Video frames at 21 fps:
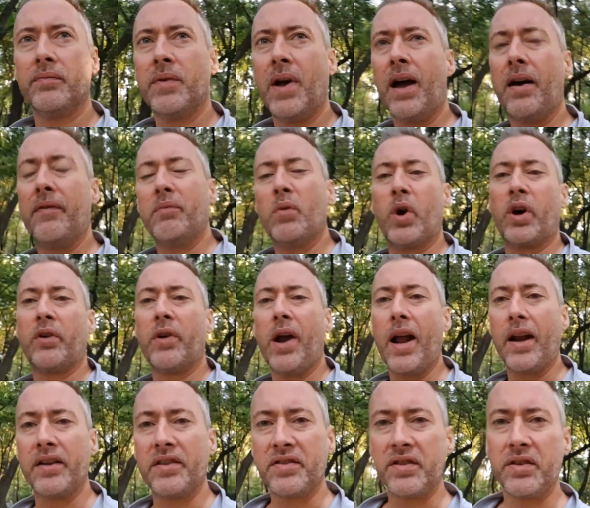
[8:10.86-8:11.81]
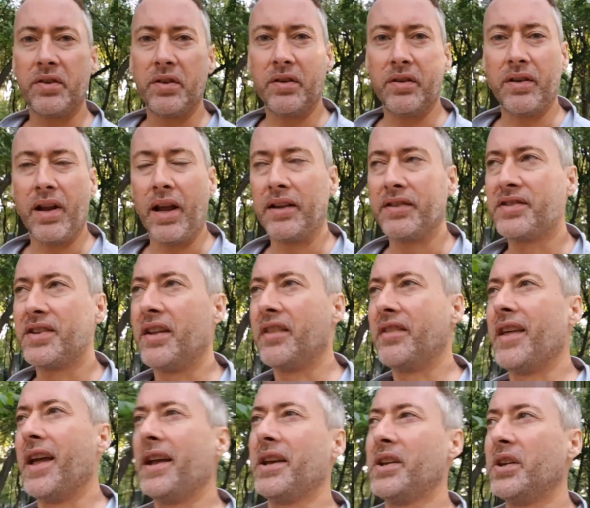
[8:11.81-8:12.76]
have more gratitude and say
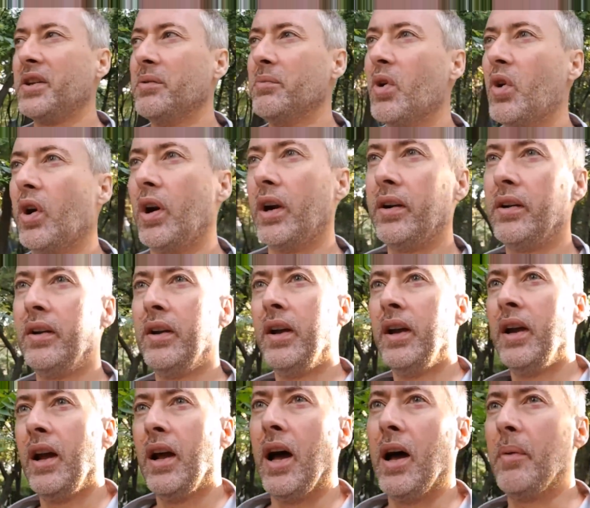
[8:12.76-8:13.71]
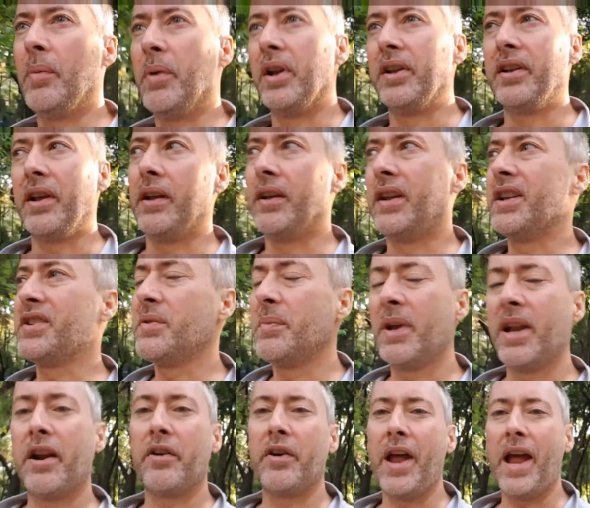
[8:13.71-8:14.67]
thank you more. But it doesn't
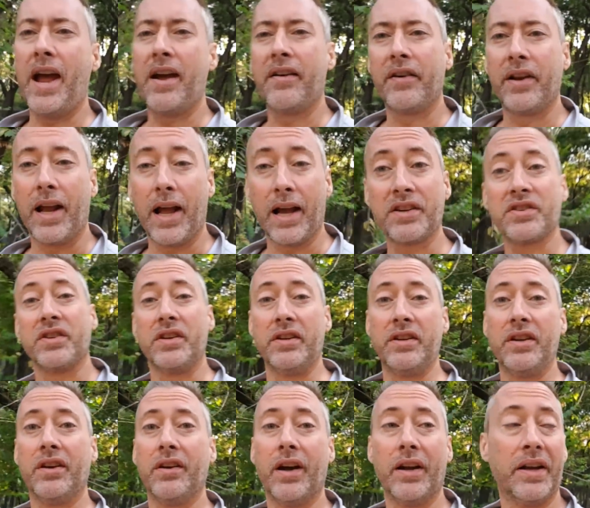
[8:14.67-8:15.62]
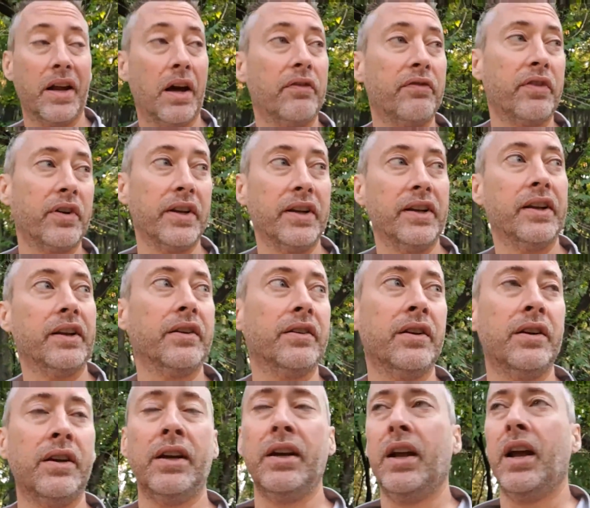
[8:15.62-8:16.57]
mean I don't have it. I actually do. I definitely do.
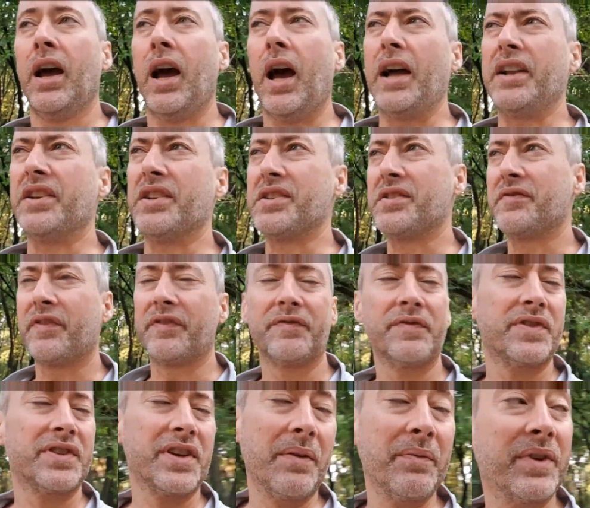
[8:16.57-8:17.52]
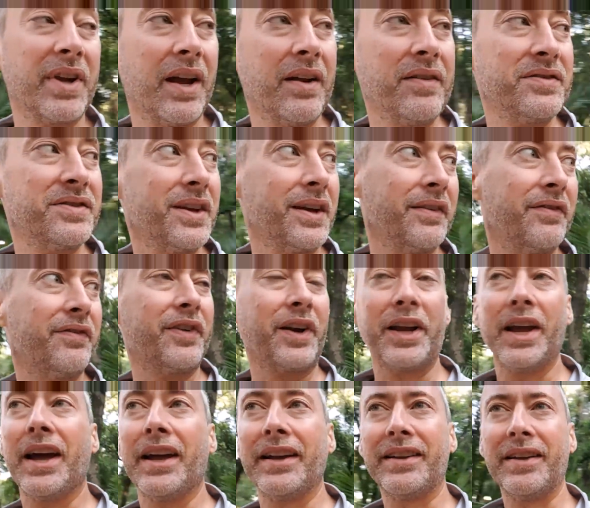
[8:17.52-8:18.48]
I just sometimes I
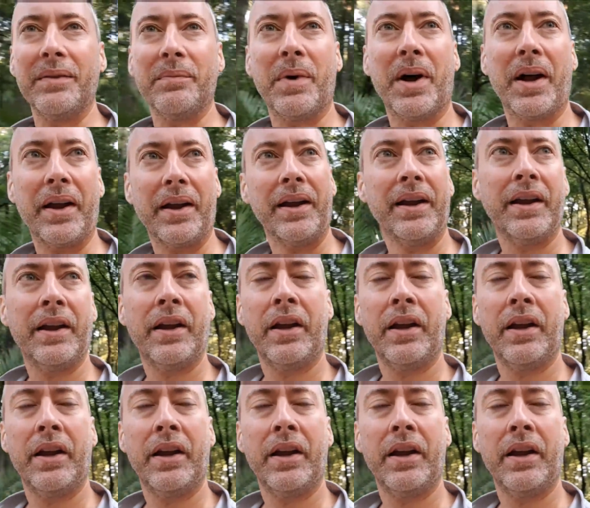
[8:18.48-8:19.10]
forget in my